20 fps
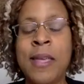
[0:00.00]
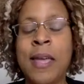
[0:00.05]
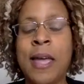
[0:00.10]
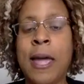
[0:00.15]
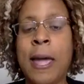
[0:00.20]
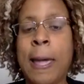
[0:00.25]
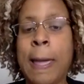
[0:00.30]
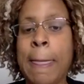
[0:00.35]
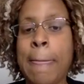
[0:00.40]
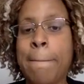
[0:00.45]

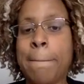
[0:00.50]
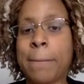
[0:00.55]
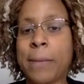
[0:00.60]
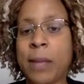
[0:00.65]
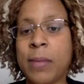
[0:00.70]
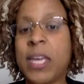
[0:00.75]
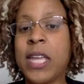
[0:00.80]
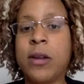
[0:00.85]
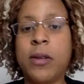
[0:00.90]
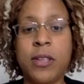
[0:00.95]

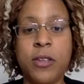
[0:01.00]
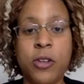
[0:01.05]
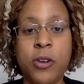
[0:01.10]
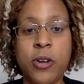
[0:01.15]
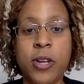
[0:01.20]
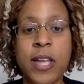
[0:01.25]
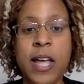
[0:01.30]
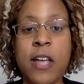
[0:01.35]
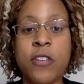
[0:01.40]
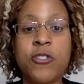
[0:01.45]
But get
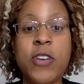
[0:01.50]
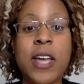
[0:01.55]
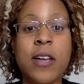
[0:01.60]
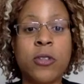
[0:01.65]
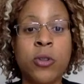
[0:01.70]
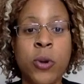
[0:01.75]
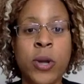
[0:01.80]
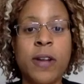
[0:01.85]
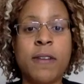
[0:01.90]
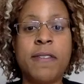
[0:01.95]
your contract
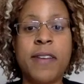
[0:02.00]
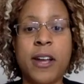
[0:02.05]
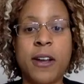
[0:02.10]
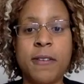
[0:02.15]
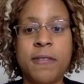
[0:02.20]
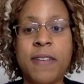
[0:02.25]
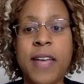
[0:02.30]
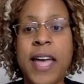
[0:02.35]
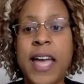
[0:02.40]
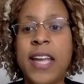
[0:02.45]
lawyer
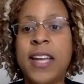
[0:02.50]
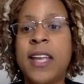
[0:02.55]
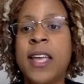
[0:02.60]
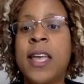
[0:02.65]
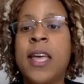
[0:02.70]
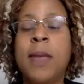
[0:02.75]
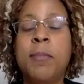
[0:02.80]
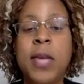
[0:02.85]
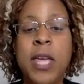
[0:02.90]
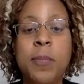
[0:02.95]
verified.
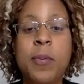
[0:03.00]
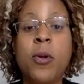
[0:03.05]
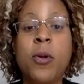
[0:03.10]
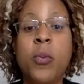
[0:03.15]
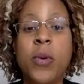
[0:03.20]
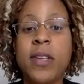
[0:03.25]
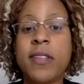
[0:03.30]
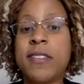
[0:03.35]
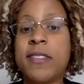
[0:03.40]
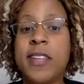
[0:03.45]
People
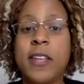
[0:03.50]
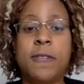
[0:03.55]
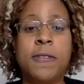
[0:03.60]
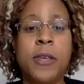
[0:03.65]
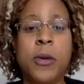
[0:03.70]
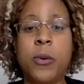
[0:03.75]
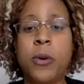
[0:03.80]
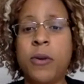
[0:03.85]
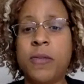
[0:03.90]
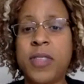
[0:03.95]
will stiff
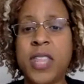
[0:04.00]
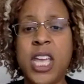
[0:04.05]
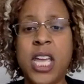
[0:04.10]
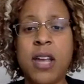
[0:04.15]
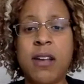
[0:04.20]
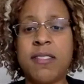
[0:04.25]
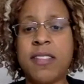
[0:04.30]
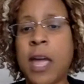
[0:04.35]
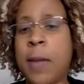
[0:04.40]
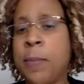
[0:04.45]
you over the
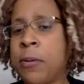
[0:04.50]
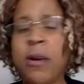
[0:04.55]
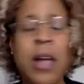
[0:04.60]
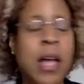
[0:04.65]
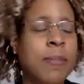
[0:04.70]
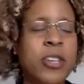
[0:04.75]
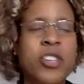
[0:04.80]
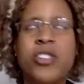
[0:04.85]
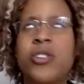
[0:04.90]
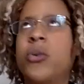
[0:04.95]
years. I
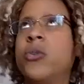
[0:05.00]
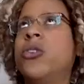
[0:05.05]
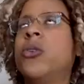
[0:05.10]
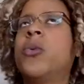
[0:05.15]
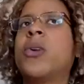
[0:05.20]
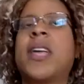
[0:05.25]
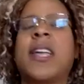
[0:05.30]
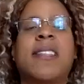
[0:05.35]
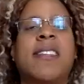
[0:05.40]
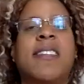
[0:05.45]
promise you. You
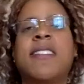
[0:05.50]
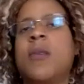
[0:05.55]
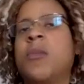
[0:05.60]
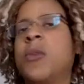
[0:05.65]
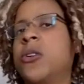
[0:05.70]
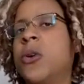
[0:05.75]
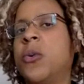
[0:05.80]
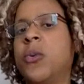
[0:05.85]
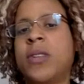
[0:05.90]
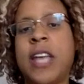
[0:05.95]
will get to
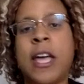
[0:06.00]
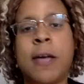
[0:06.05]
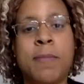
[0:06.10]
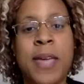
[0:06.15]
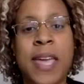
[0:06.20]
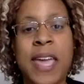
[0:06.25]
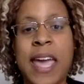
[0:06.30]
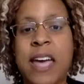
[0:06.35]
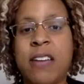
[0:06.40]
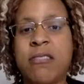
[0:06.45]
someone who will not
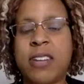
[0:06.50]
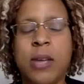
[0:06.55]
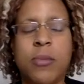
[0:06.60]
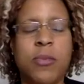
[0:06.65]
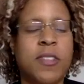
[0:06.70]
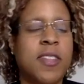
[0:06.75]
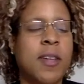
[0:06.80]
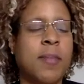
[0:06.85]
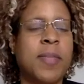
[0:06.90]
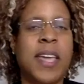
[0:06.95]
pay out. It
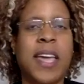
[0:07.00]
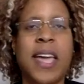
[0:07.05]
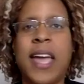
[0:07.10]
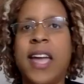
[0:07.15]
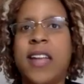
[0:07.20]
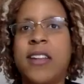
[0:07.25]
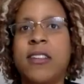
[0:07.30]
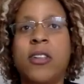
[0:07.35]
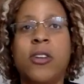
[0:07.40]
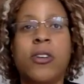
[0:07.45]
was something I
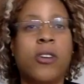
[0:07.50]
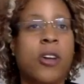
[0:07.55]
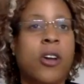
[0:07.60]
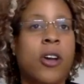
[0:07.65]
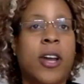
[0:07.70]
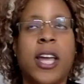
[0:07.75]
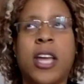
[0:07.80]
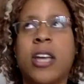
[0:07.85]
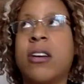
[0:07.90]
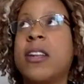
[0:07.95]
had to learn
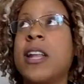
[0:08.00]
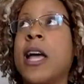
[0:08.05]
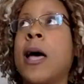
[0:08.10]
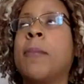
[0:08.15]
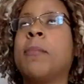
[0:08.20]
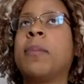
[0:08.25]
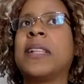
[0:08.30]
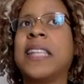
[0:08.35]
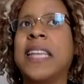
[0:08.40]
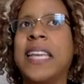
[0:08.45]
hard. I could not
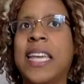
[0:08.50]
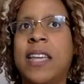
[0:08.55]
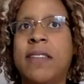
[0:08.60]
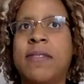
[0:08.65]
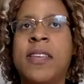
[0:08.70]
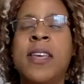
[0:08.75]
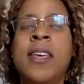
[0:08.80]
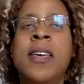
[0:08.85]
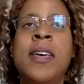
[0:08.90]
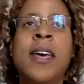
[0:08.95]
believe
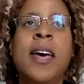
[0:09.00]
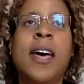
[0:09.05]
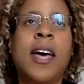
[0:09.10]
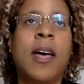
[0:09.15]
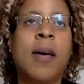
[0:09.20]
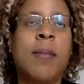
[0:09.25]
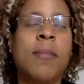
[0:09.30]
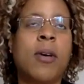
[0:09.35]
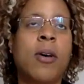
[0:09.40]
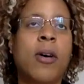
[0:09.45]

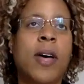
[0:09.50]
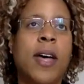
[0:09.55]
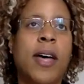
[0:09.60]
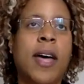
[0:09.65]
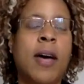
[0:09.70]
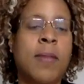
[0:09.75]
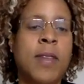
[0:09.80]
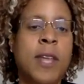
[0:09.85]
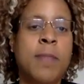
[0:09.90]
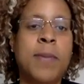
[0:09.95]

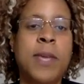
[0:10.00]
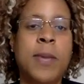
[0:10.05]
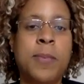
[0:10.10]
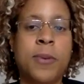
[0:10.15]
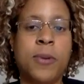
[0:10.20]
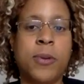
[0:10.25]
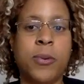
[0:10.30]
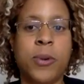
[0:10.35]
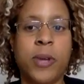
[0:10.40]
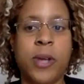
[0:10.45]
how many
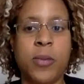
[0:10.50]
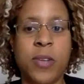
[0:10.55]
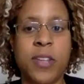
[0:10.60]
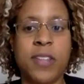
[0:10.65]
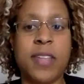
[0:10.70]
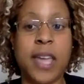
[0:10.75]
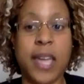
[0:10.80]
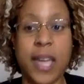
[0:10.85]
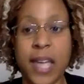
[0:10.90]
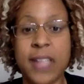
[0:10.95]
people it was
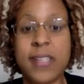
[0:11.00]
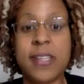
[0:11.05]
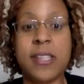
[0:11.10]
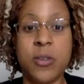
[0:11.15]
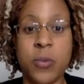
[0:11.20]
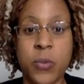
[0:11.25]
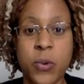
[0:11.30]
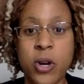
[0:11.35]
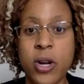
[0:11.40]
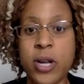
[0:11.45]
like I did
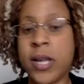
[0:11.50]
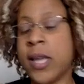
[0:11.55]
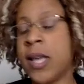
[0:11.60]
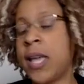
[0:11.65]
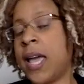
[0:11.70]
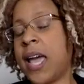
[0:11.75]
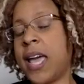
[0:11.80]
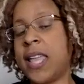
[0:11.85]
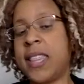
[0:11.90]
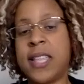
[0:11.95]
the work
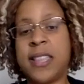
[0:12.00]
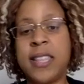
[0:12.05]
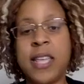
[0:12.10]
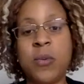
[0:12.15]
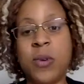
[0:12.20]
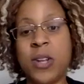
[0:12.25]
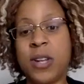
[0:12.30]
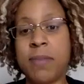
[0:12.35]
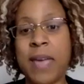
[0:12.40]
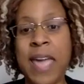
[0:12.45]
and then they
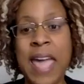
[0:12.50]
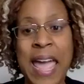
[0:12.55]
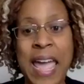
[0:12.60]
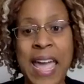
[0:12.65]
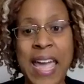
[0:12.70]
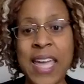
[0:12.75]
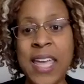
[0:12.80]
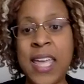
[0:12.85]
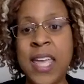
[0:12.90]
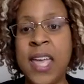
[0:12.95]
wouldn't
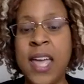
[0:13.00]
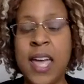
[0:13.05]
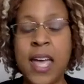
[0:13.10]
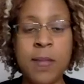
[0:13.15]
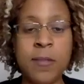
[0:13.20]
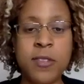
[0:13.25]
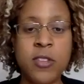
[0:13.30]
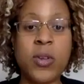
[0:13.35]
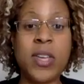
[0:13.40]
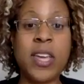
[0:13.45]
pay.
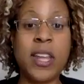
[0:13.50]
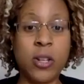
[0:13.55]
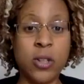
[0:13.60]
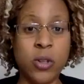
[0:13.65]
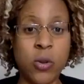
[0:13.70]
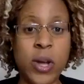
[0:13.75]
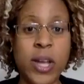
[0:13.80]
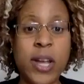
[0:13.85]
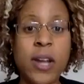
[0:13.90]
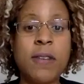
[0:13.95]
So get a
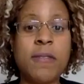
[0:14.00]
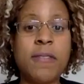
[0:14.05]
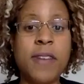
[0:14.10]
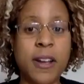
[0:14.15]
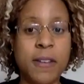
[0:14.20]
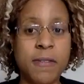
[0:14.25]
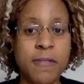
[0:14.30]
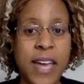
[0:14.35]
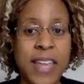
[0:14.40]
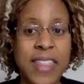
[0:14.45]
lawyer,
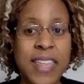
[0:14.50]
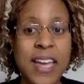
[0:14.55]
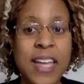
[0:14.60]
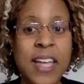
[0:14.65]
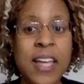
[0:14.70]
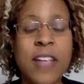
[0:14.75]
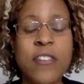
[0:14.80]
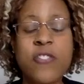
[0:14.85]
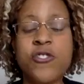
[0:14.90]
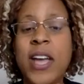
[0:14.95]
verify that
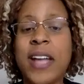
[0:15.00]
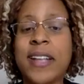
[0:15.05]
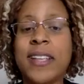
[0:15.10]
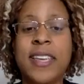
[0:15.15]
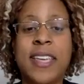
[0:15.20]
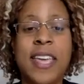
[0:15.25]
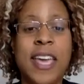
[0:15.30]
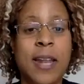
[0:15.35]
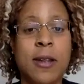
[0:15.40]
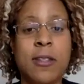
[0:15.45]
contract,
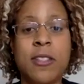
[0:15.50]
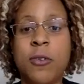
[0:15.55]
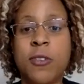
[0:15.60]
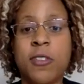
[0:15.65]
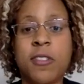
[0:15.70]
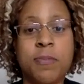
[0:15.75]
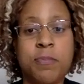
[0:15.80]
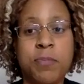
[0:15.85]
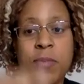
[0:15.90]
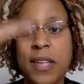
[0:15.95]
get
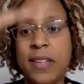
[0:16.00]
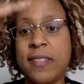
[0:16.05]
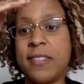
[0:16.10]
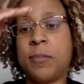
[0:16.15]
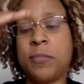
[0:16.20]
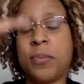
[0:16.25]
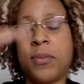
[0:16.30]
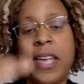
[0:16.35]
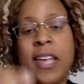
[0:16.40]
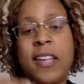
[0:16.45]
those things
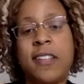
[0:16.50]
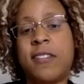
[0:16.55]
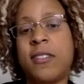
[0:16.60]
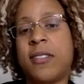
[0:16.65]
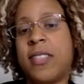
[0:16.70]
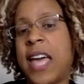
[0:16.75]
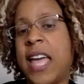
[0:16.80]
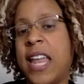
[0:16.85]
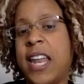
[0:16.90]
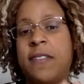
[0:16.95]
in place so
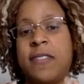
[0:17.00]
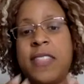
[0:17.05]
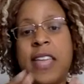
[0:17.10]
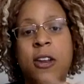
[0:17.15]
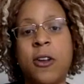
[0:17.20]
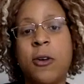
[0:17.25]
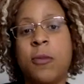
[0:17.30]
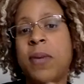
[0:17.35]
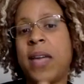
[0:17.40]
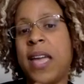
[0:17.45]
that if they
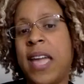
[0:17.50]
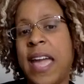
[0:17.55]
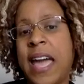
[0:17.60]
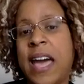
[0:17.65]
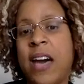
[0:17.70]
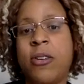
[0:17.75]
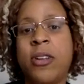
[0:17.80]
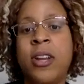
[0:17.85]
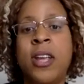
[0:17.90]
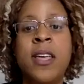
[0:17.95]
don't pay
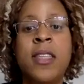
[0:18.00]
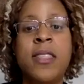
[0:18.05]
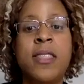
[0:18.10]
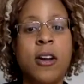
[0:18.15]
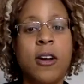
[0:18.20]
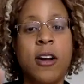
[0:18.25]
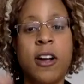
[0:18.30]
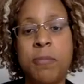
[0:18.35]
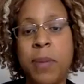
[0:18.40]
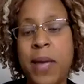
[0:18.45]
out,
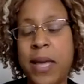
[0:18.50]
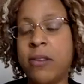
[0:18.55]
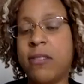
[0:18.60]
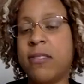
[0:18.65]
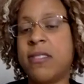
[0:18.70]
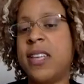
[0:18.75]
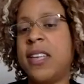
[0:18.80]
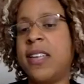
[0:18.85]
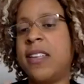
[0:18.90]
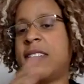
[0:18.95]
there are
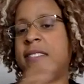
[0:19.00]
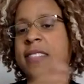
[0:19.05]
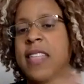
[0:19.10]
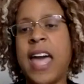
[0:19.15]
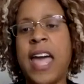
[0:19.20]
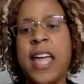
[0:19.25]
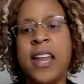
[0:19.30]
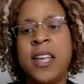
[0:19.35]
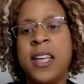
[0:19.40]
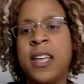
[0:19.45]
penalties,
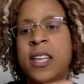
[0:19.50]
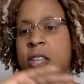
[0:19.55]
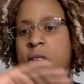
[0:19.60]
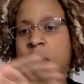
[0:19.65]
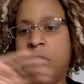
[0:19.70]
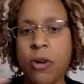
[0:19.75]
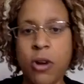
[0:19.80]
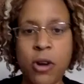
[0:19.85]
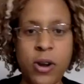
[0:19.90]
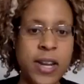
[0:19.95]
that
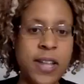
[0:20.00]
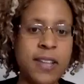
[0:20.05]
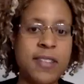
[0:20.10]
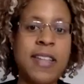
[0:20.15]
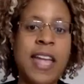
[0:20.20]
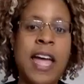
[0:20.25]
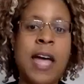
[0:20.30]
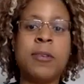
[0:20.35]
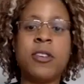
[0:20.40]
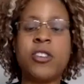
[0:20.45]
you already
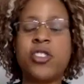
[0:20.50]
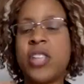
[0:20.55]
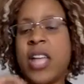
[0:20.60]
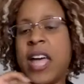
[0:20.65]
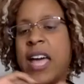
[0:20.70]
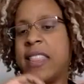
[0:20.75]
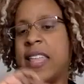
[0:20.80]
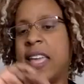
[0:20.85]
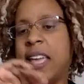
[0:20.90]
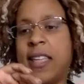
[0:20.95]
established
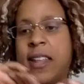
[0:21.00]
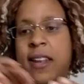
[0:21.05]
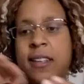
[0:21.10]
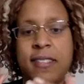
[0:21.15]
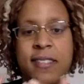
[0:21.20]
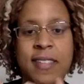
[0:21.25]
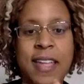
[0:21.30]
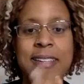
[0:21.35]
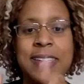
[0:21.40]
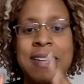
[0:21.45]
that they get a
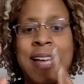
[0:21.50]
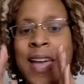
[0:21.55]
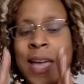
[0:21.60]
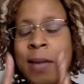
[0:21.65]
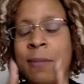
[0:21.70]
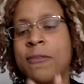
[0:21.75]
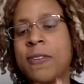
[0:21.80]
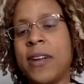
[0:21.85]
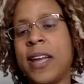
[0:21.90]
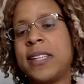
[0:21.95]
set
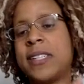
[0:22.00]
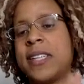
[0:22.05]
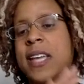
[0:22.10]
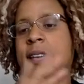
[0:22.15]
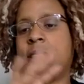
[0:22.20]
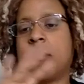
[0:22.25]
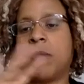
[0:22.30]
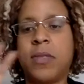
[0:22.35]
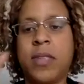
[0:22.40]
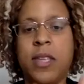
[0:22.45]
time frame.
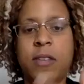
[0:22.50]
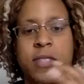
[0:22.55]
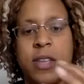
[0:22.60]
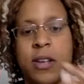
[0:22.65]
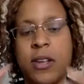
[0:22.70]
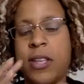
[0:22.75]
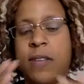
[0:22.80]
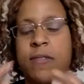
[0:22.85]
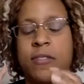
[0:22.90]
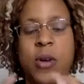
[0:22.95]
Take them if
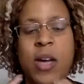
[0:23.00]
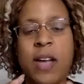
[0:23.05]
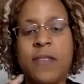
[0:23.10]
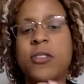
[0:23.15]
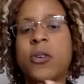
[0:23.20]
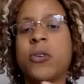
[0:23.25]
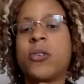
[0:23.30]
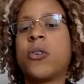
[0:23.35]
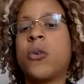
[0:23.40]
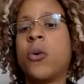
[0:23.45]
you have
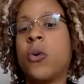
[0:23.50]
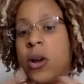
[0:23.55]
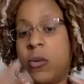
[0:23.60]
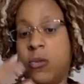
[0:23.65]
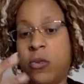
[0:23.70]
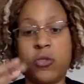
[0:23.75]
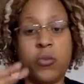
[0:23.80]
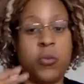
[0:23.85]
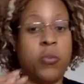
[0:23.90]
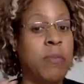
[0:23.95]
to go to court,
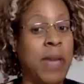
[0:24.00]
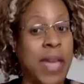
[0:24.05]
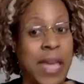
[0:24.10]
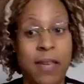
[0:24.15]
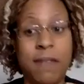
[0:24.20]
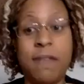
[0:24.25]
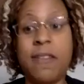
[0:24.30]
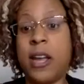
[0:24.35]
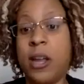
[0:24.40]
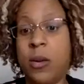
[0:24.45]
which
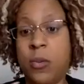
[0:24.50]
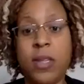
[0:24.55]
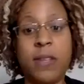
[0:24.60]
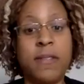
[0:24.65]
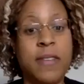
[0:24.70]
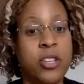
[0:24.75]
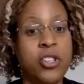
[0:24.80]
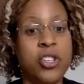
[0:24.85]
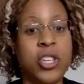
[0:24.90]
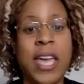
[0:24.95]
may very well
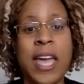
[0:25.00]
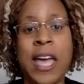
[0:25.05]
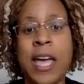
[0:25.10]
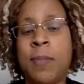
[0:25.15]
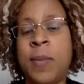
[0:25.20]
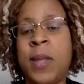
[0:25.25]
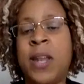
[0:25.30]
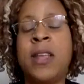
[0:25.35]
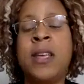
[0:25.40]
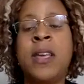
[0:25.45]
eventually
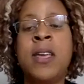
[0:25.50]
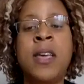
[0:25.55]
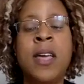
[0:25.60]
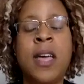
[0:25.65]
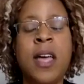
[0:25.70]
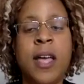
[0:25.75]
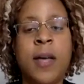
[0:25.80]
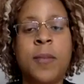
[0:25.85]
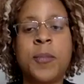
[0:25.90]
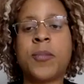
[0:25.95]
happen.
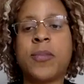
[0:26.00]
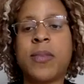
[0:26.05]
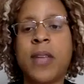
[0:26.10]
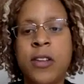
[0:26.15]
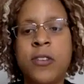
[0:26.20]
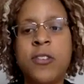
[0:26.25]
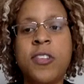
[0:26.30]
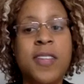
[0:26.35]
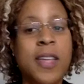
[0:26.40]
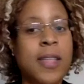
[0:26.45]

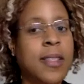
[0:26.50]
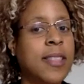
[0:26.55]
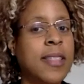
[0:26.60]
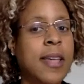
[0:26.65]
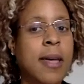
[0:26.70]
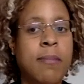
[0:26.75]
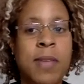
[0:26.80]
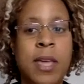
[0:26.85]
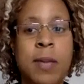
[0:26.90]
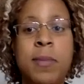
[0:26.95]
Understand
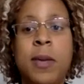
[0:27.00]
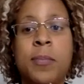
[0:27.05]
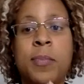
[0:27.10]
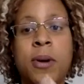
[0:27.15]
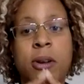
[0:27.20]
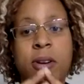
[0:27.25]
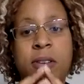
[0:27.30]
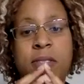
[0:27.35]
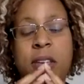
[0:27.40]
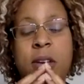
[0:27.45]
that may be a
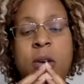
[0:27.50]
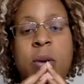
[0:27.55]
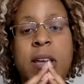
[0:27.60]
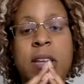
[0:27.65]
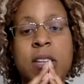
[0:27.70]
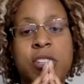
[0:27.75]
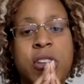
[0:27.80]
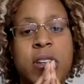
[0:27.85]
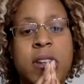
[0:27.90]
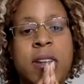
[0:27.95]
part of the
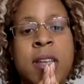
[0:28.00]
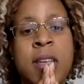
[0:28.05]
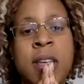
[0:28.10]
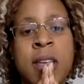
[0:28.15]
equation.